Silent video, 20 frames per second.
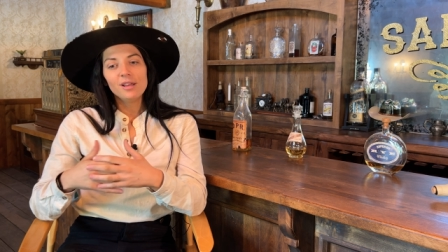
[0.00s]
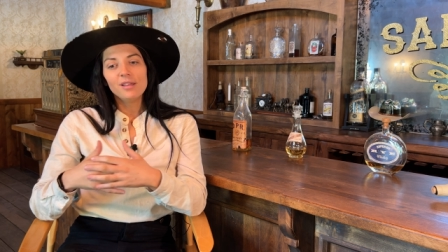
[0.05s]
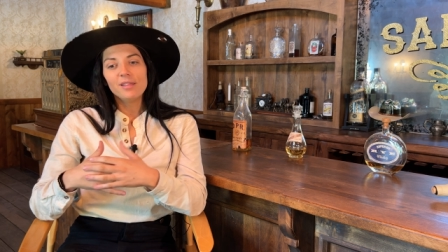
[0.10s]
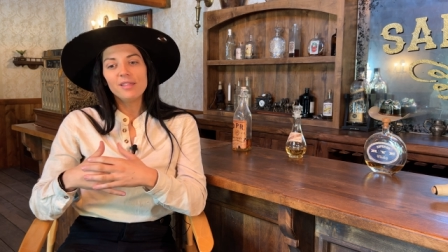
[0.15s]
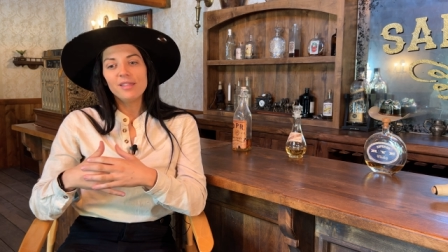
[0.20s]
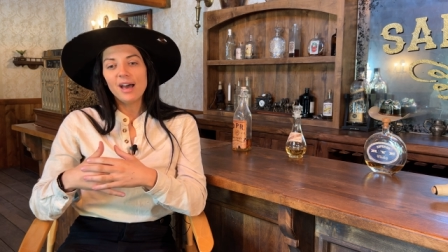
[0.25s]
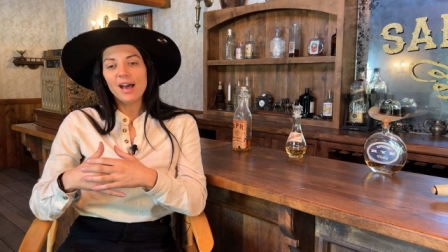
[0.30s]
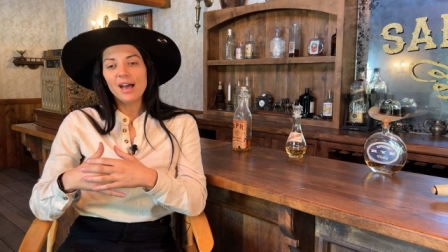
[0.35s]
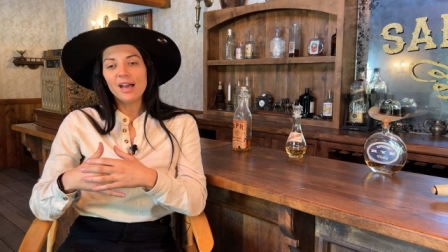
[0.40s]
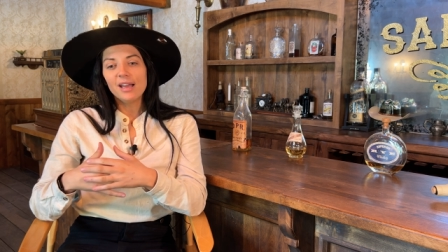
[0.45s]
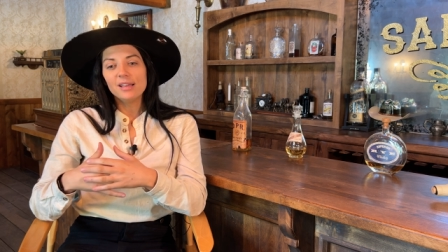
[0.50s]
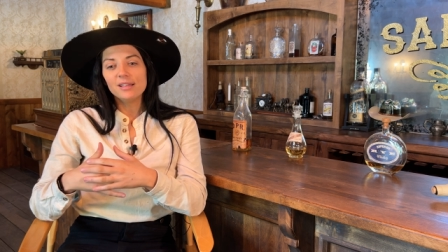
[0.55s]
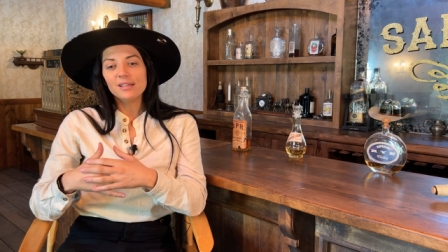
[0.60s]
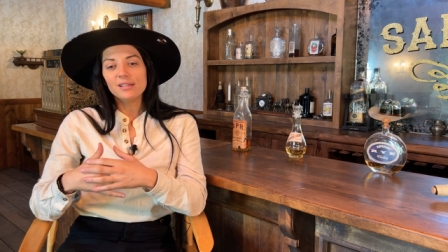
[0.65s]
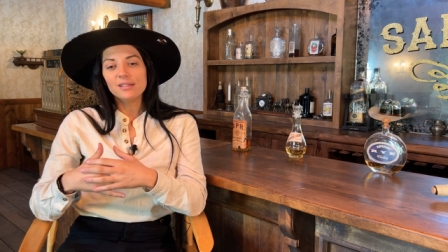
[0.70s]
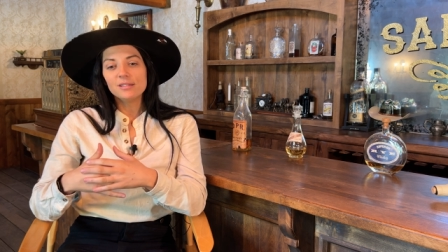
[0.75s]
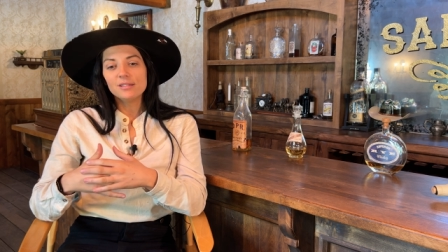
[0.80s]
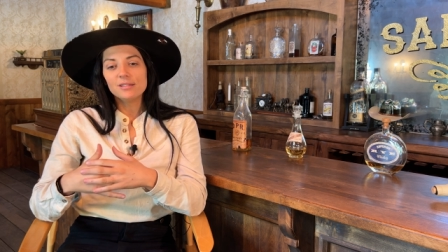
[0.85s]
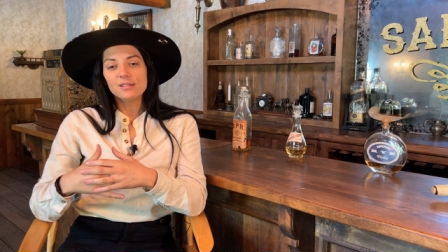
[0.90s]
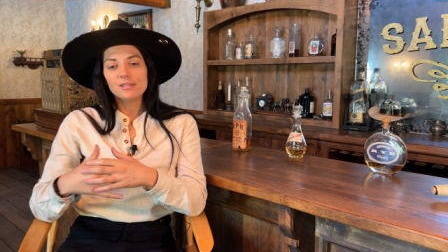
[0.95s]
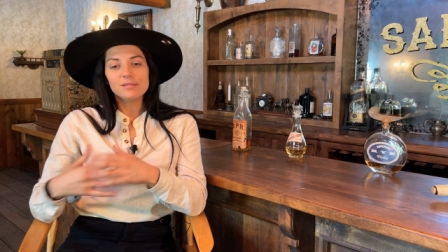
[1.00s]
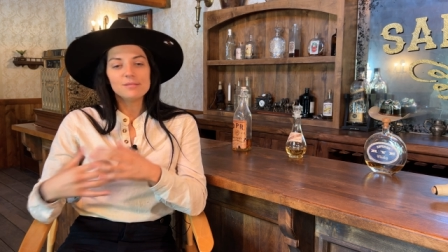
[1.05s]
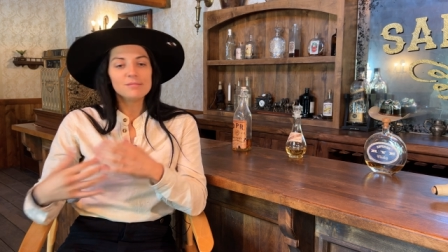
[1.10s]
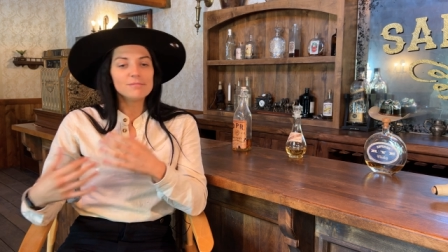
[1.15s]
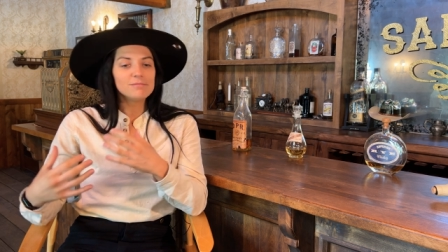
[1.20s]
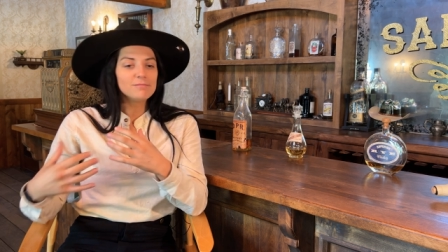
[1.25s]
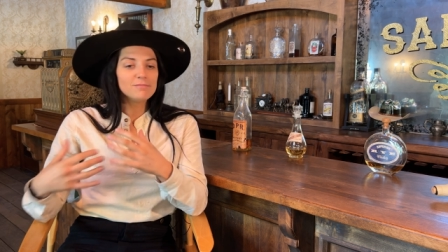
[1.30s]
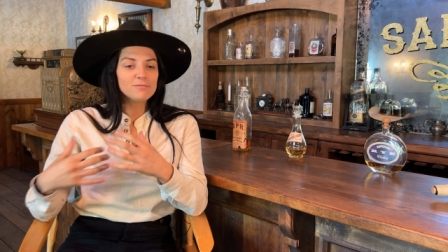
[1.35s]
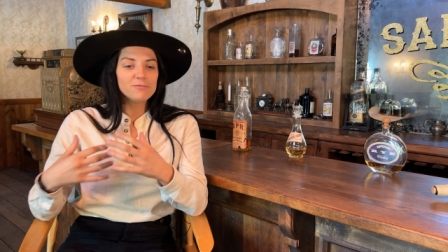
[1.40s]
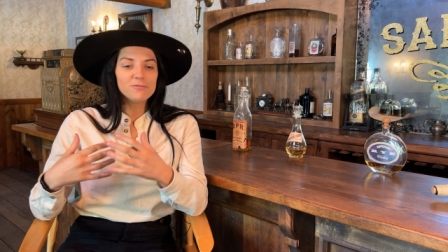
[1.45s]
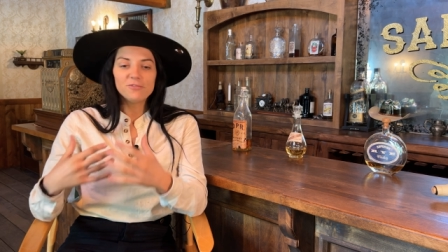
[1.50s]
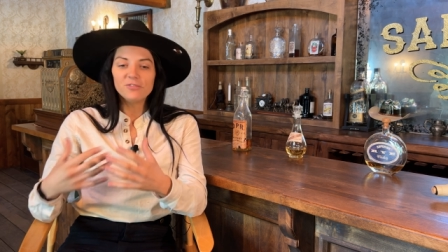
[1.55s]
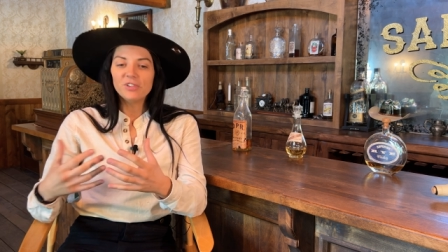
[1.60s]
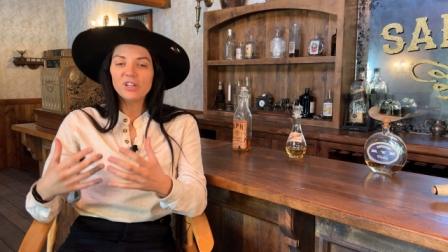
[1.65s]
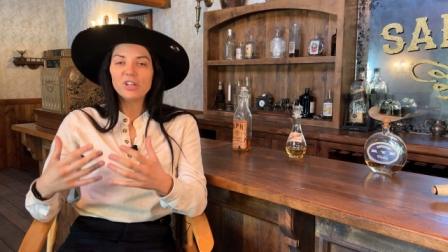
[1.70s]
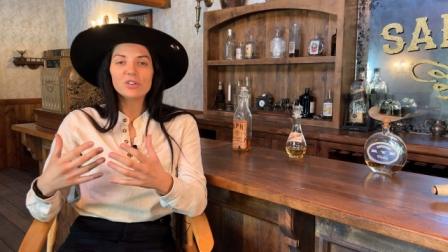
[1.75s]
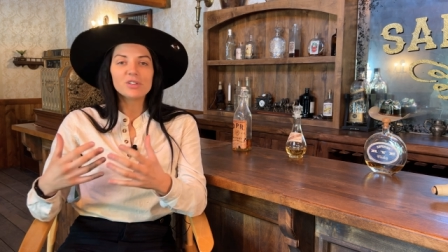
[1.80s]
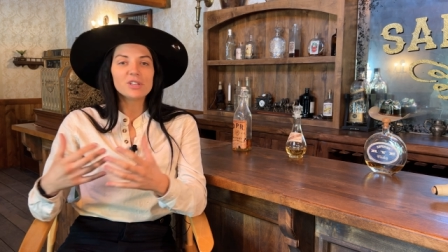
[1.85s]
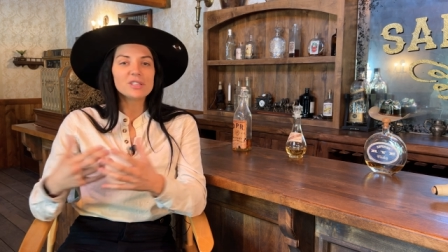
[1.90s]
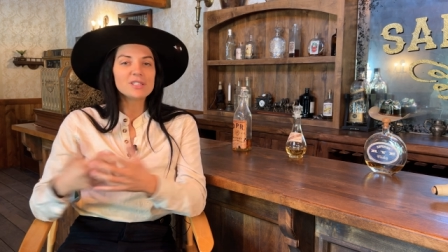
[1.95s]
that
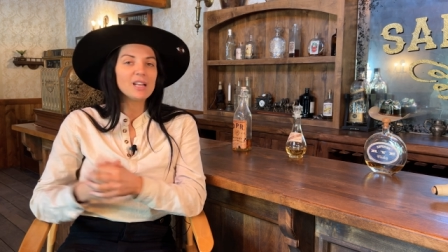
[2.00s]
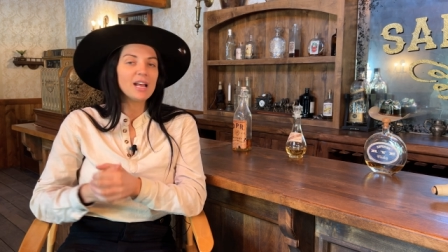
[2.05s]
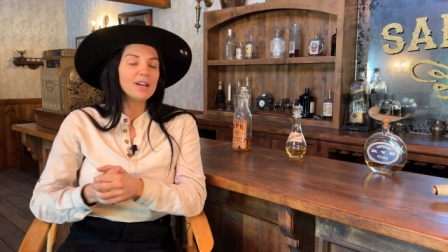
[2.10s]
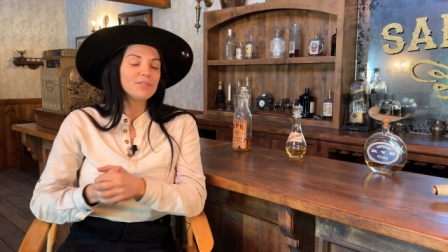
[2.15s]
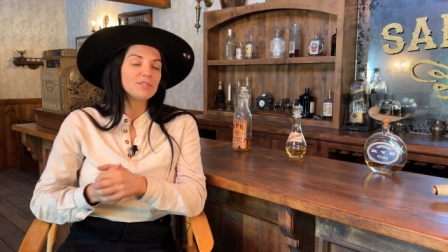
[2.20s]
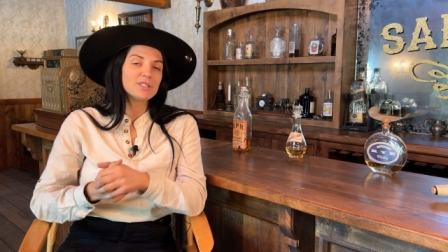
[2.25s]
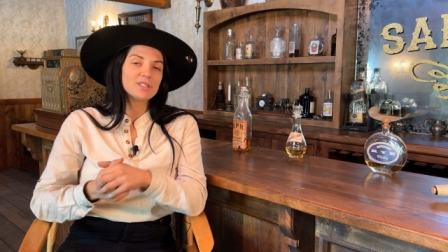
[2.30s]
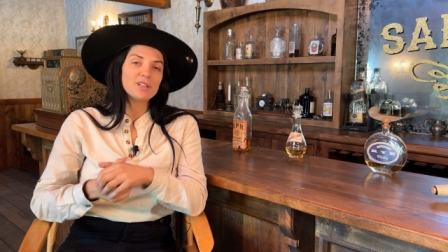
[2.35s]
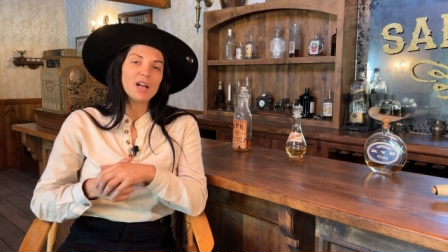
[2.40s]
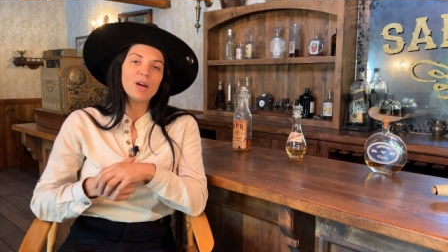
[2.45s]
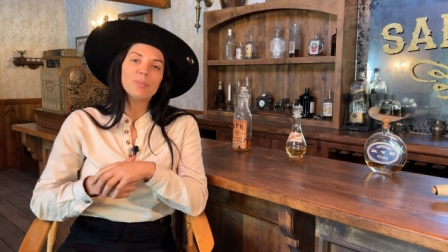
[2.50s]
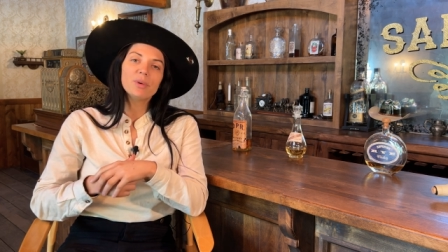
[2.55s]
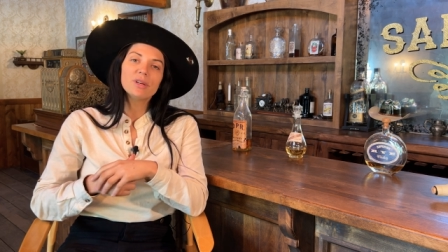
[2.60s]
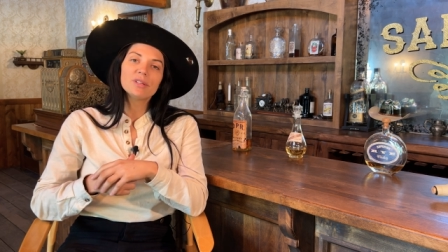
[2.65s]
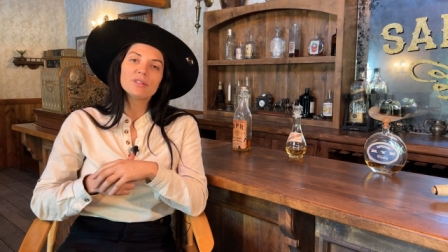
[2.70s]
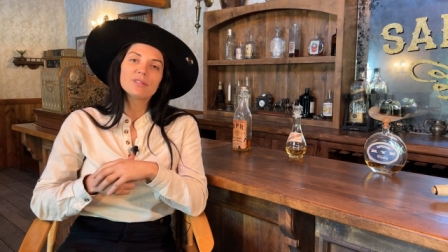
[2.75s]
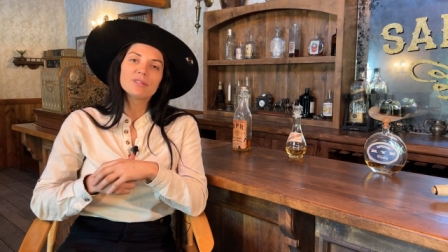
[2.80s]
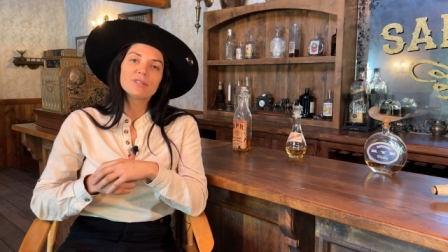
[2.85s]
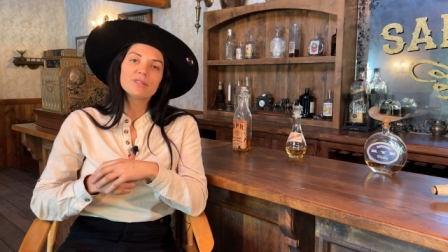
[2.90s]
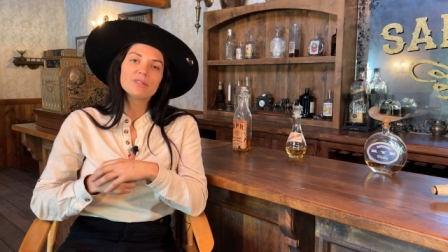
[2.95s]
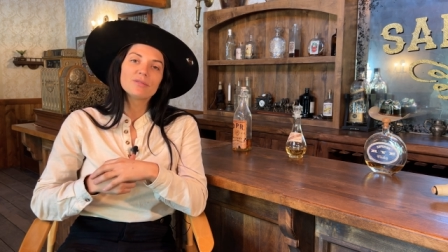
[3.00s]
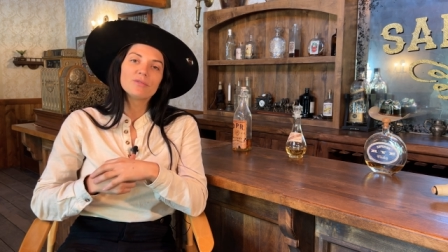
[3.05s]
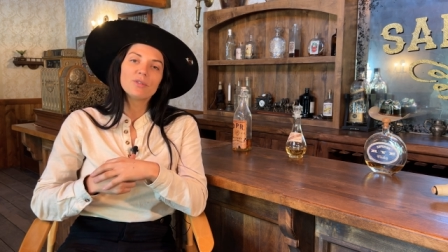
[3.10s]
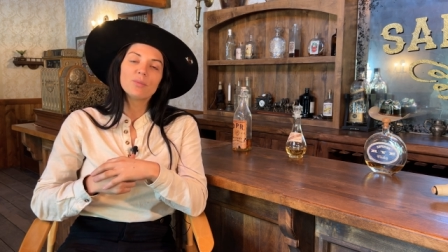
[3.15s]
fear doesn't have to stop us